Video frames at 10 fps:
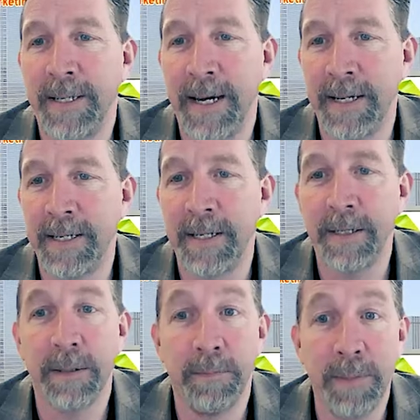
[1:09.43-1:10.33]

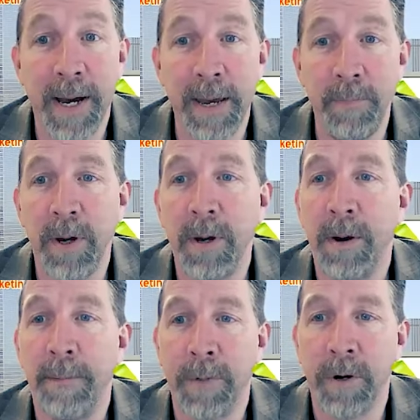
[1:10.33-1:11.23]
Texas, pipe,
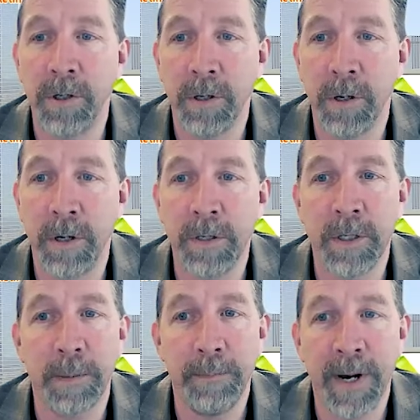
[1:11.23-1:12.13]
martial
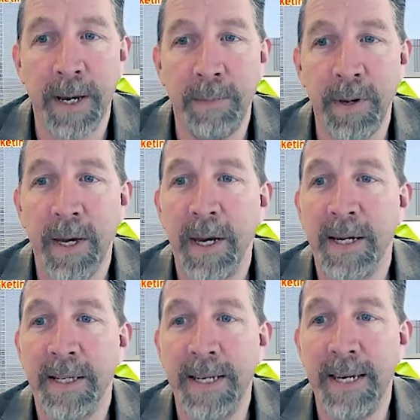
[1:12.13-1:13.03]
arts, pipe,
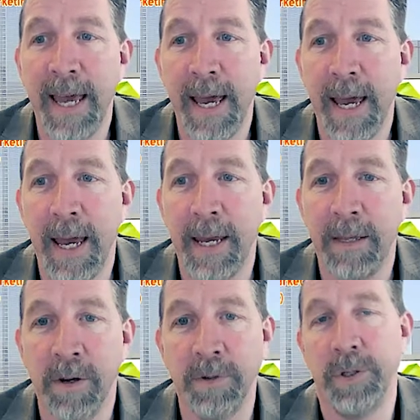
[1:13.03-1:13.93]

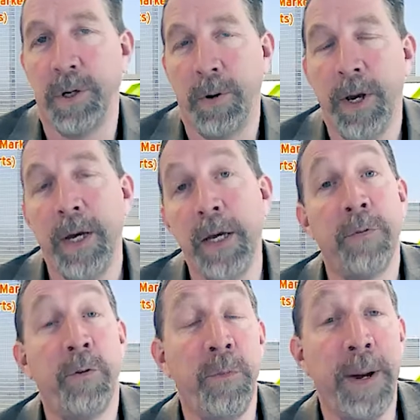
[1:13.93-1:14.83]
TKA dojo.
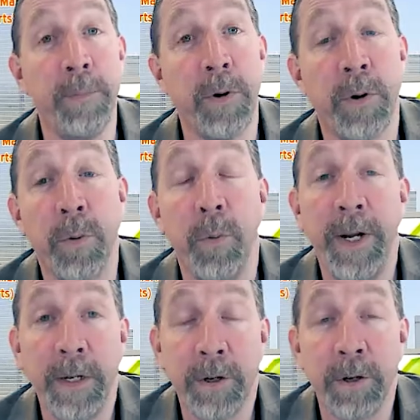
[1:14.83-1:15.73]
If you remember,
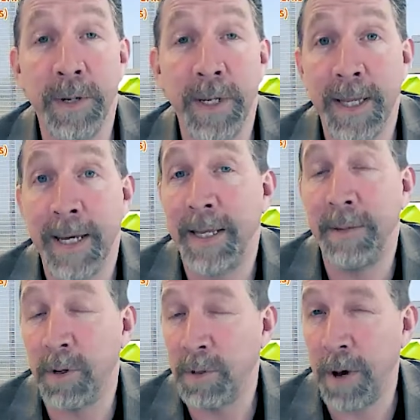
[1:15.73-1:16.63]
we determined that
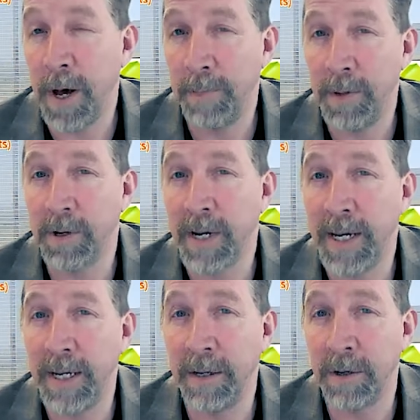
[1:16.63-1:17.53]
the most popular
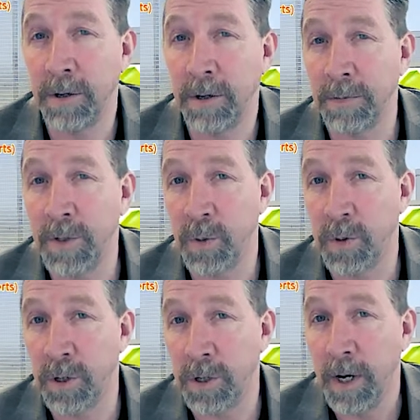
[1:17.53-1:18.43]
key terms
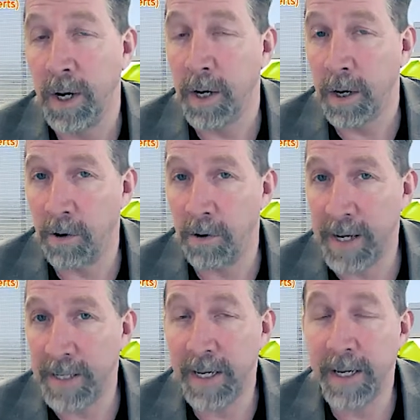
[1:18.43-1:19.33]
were
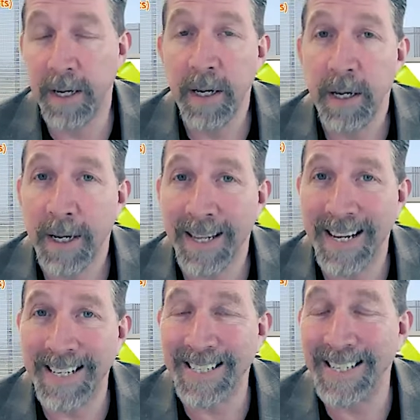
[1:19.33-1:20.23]
karate,
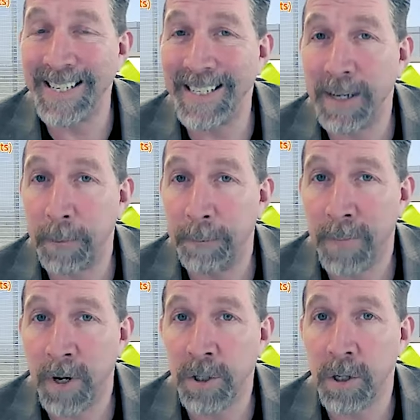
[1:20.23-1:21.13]
classes,
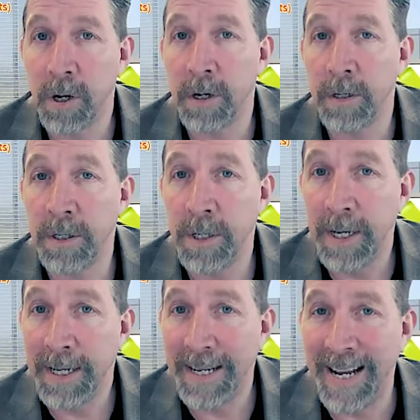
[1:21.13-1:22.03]
martial arts,
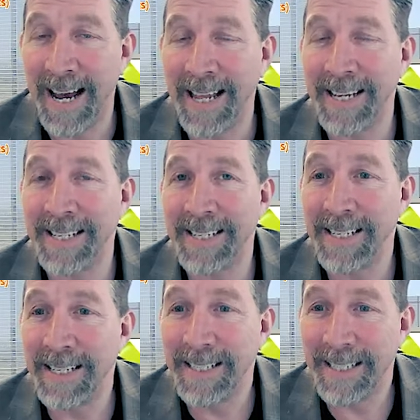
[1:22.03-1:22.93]
Dallas,
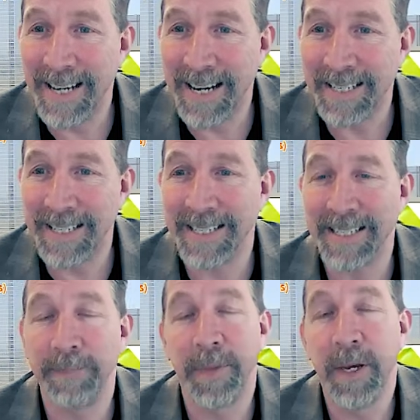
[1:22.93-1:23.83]

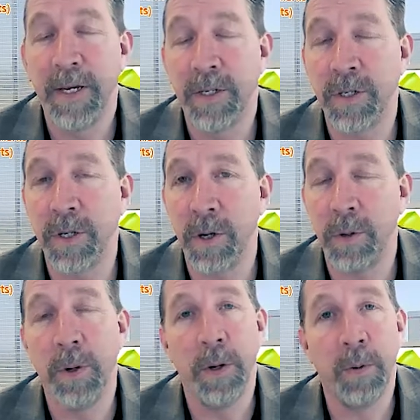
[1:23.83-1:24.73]
Texas.
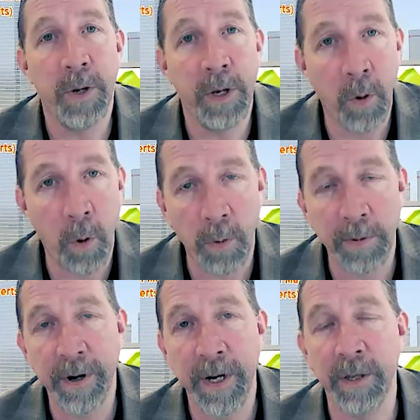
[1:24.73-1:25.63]
So we
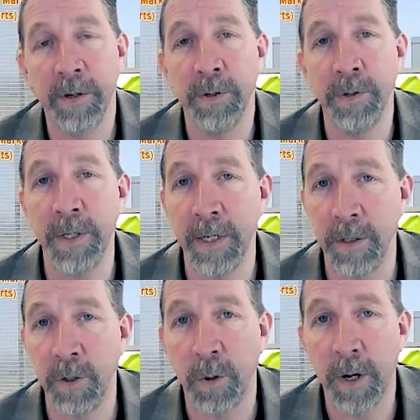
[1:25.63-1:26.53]
incorporated those
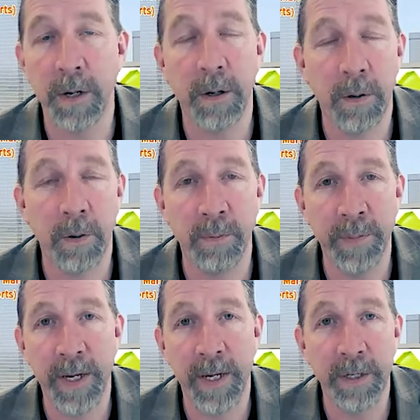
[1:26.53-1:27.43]
into our
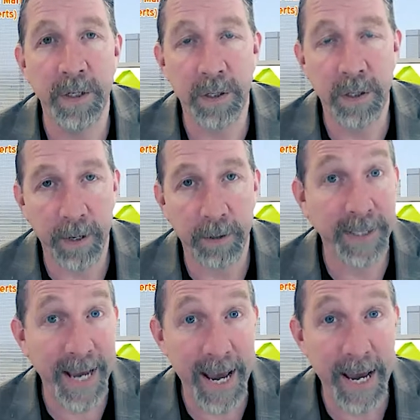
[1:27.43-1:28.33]
homepage title
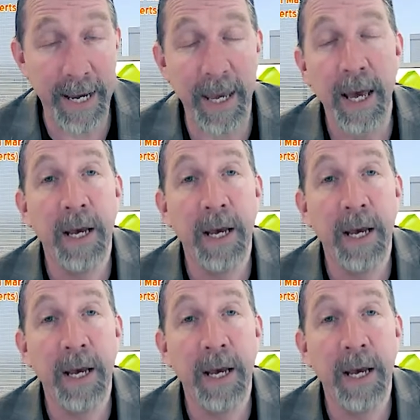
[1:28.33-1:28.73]
tag.